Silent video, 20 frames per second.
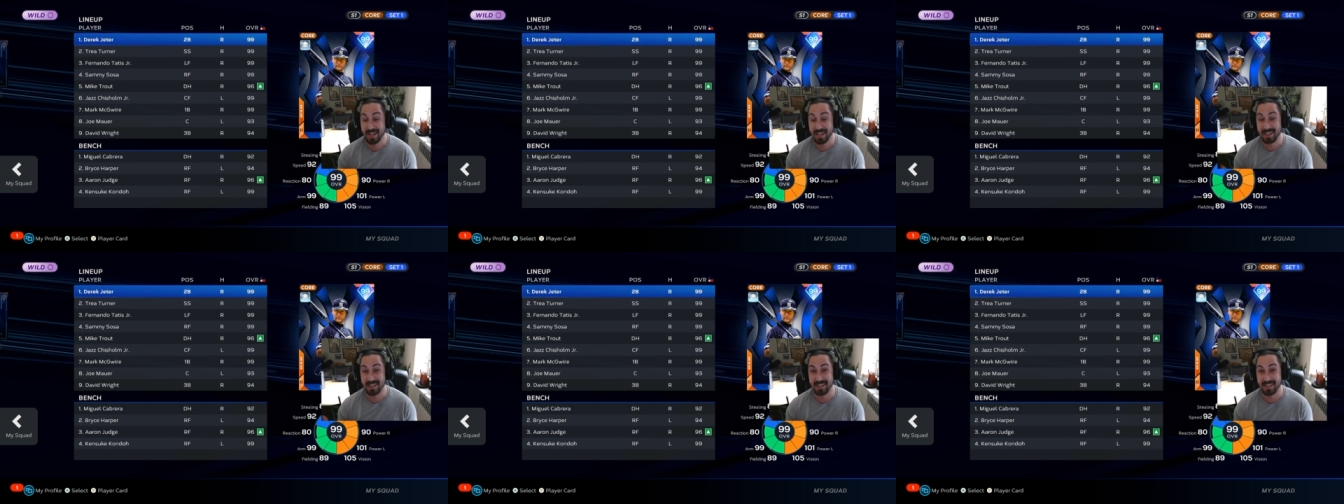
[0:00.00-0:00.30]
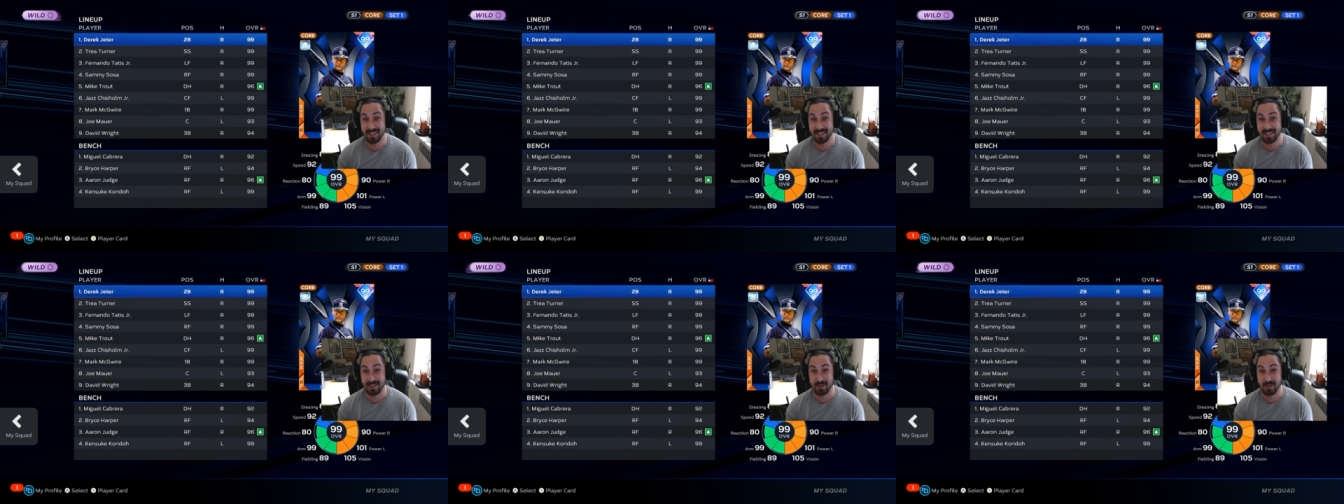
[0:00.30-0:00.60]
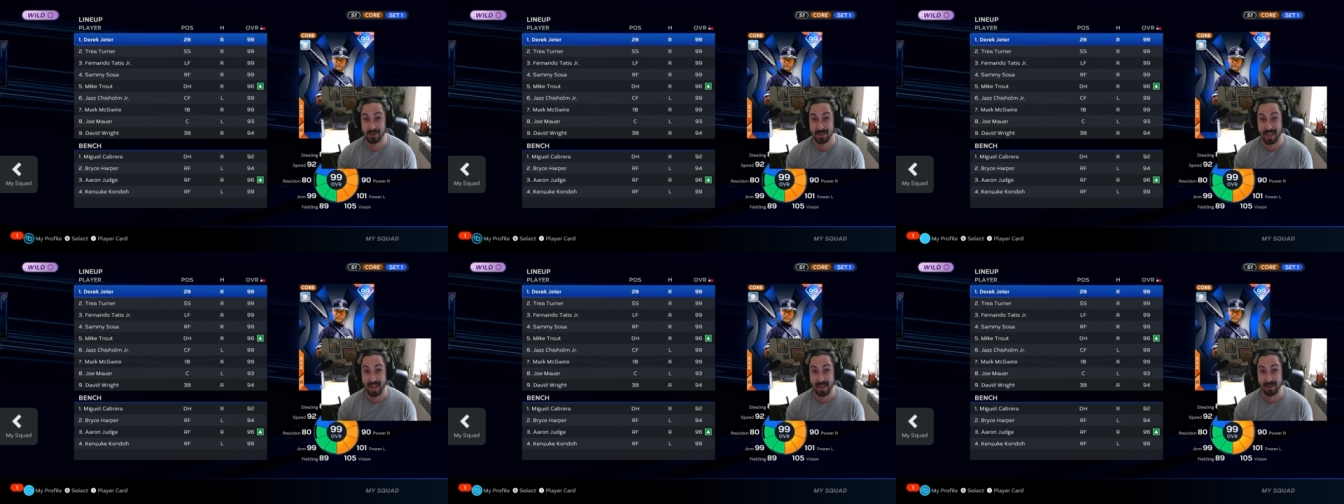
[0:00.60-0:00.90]
The you
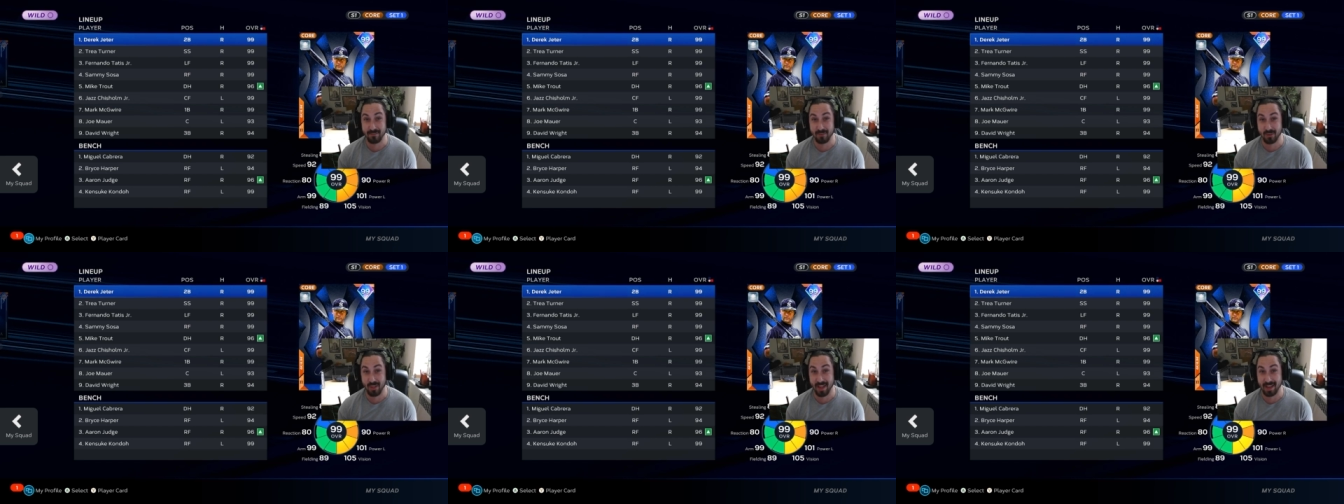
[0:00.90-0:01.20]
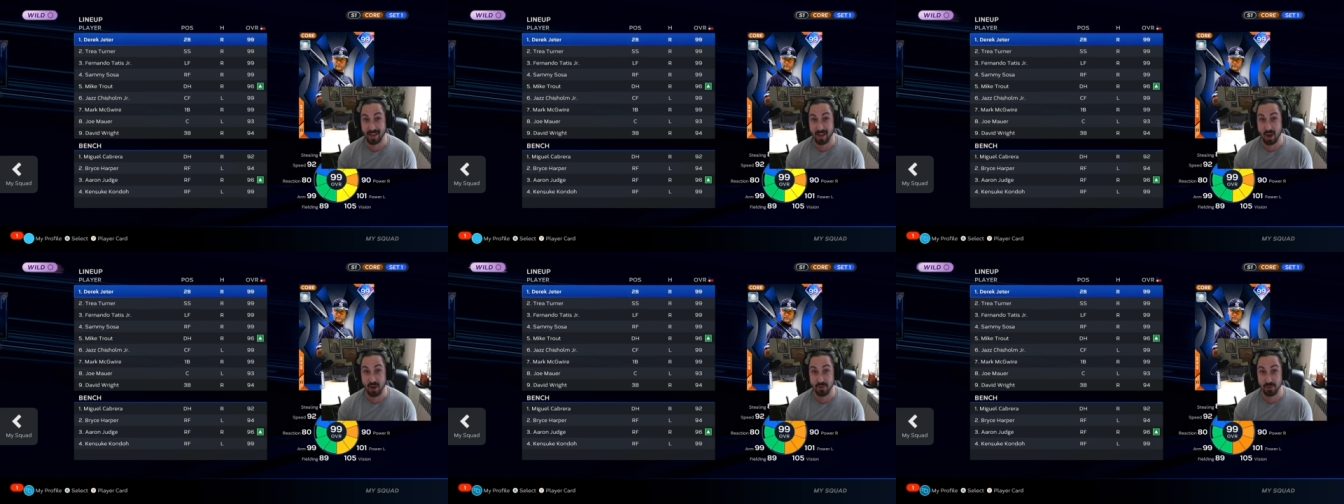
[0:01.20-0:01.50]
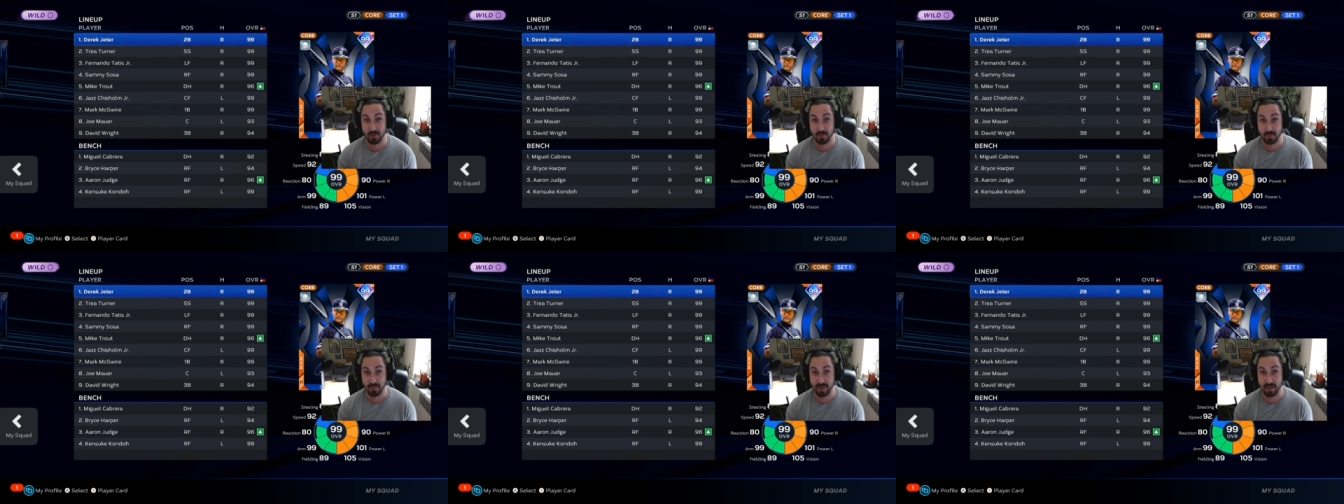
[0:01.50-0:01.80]
can get him for like
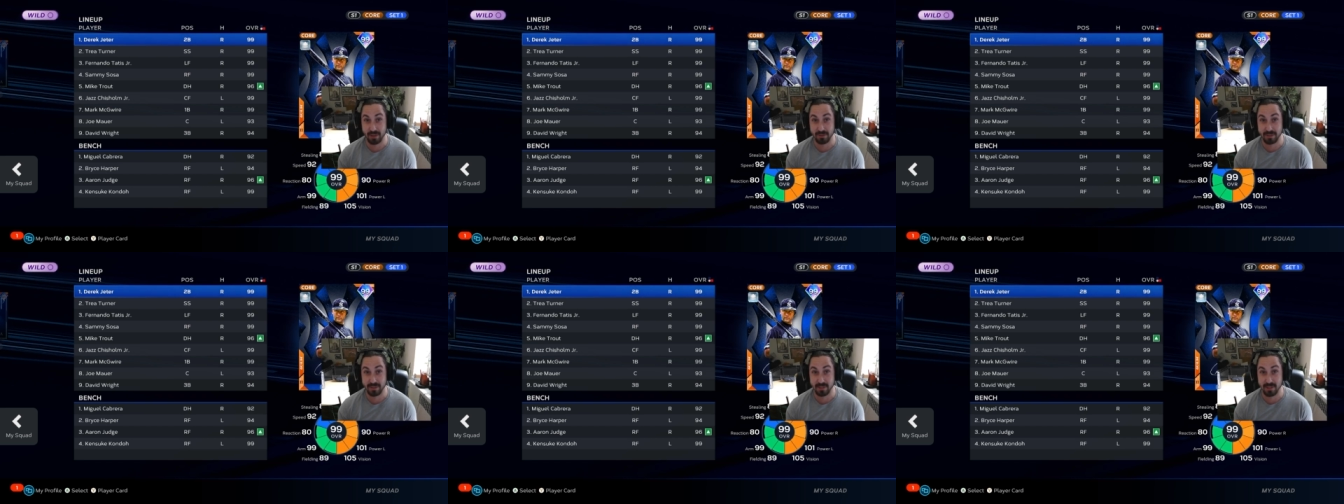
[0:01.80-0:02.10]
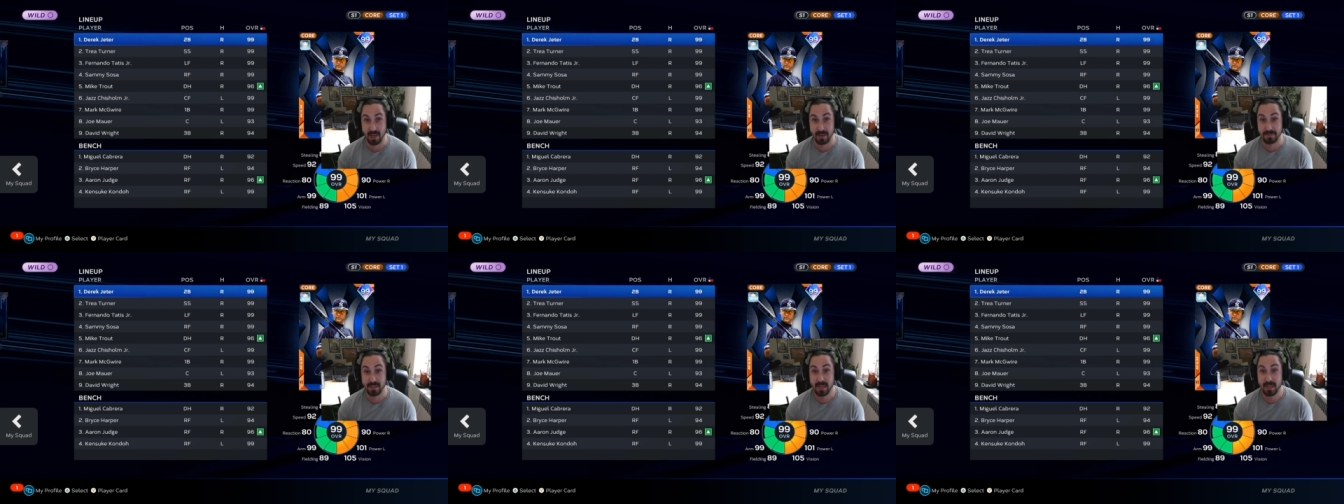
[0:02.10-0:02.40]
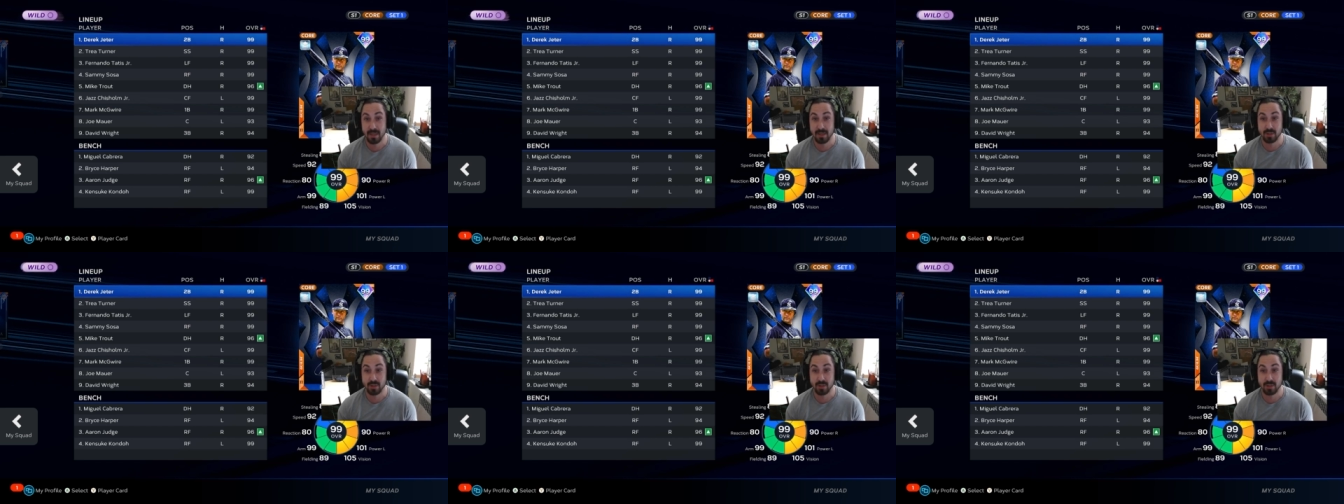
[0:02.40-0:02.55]
under 300 stubs.